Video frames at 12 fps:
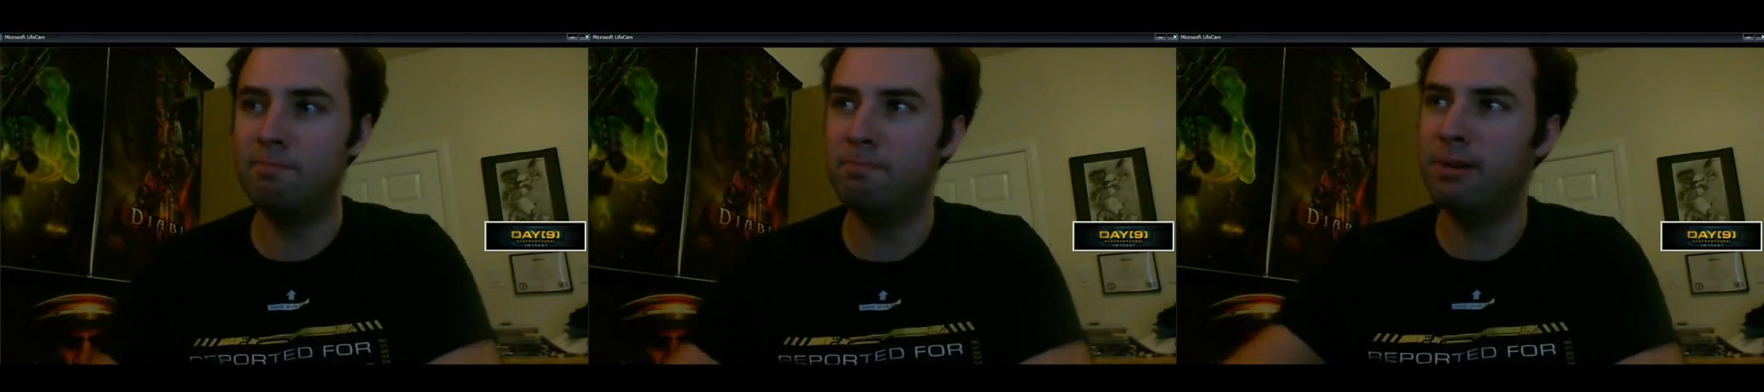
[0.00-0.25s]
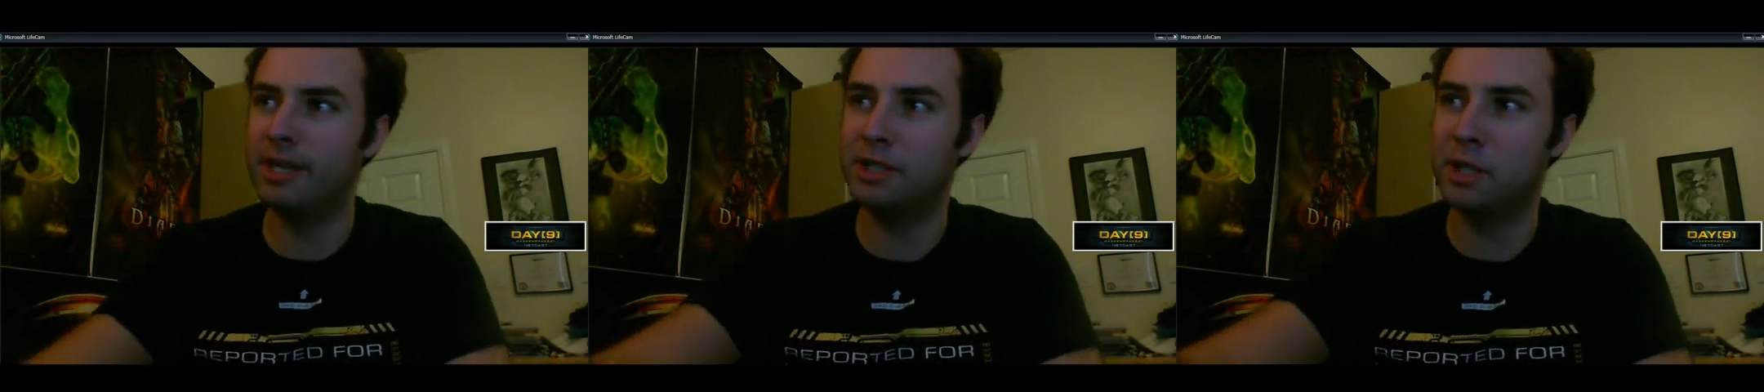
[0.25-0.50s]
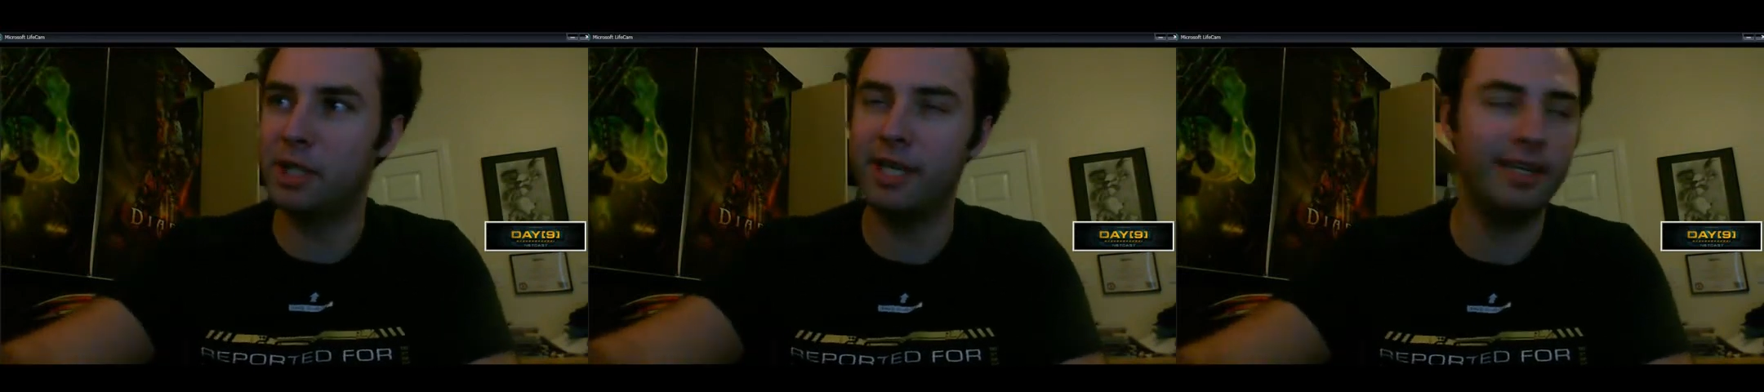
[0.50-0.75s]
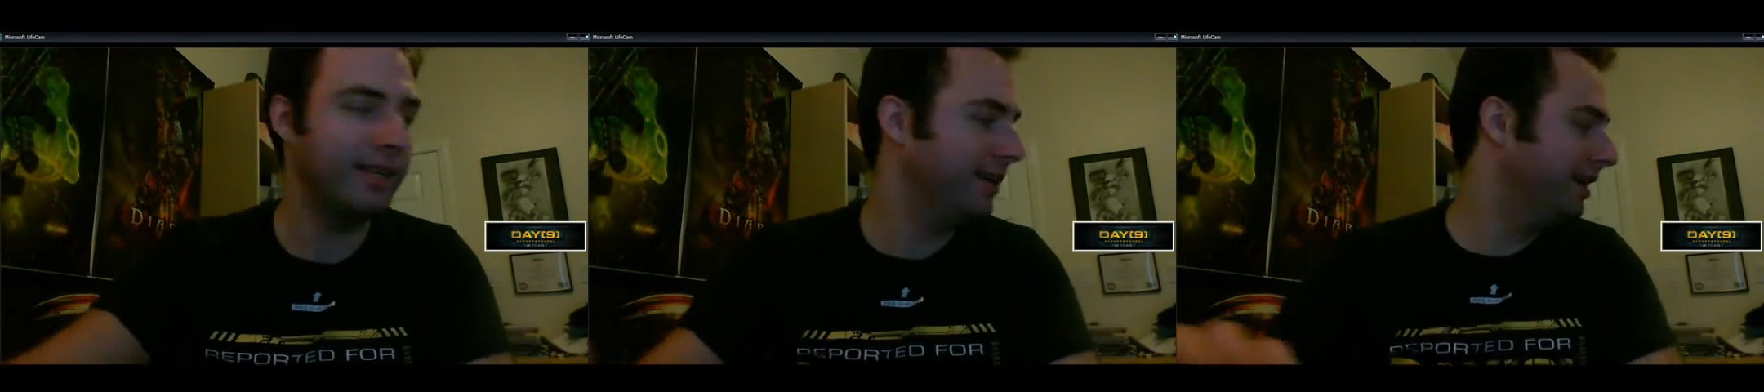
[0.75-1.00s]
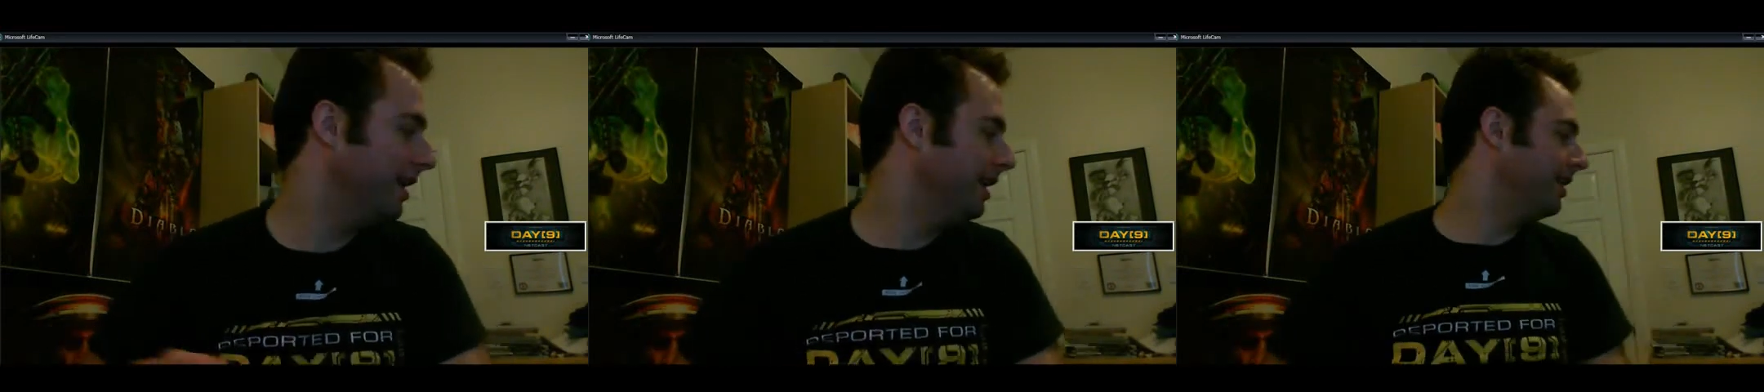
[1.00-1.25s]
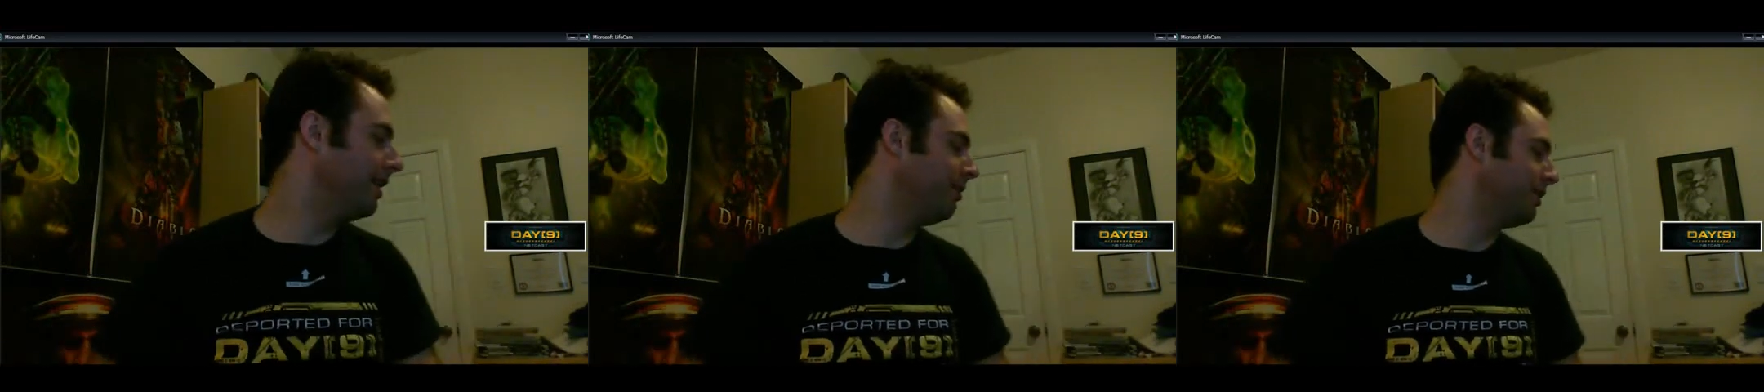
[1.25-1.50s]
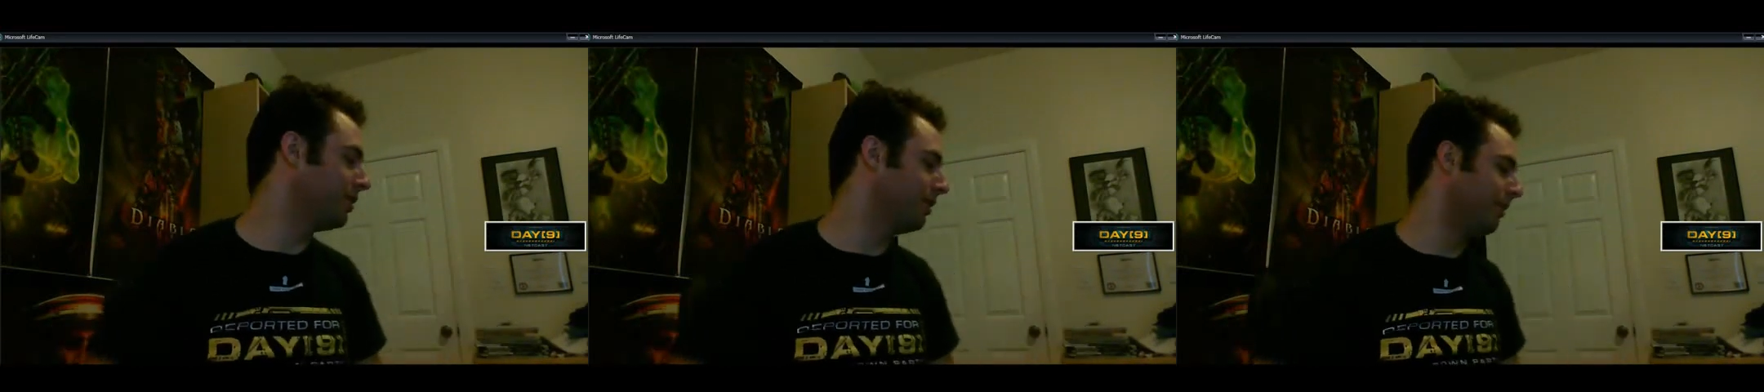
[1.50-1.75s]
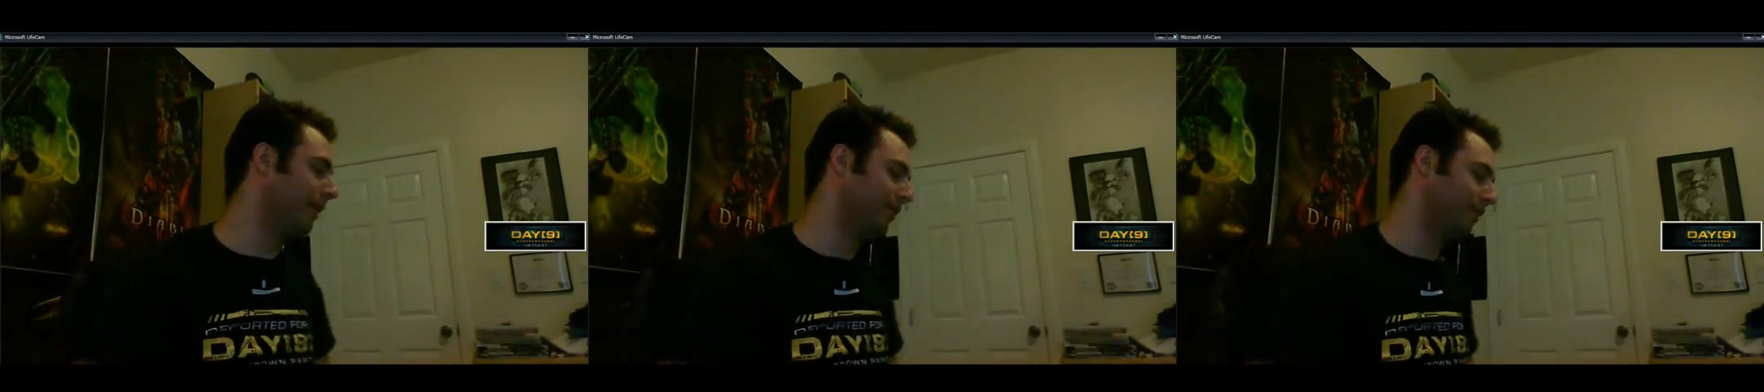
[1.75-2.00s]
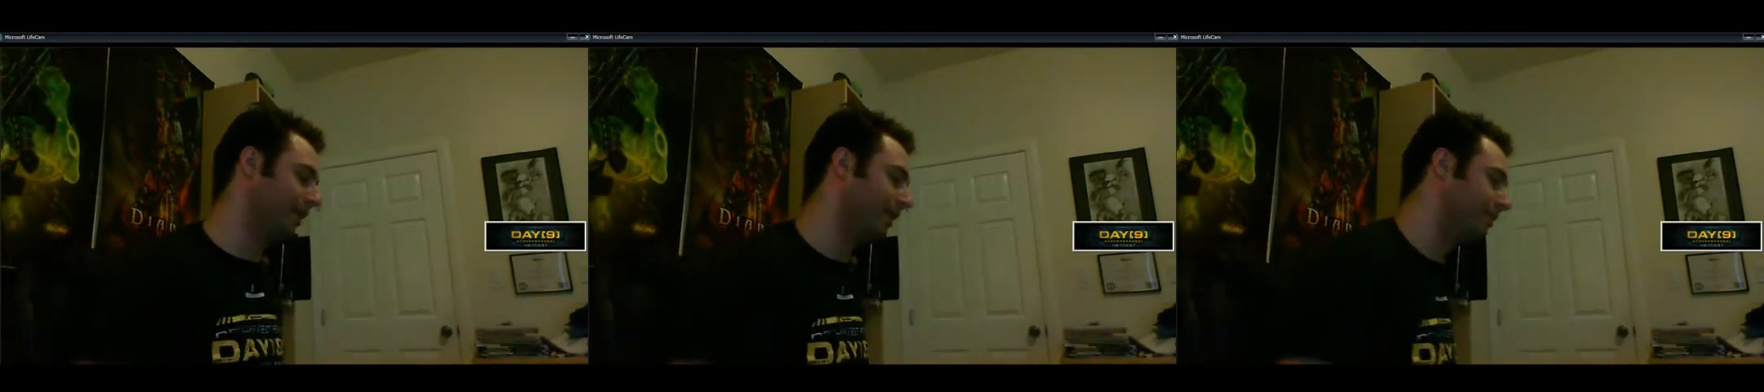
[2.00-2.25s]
butt shit. Let me turn on my other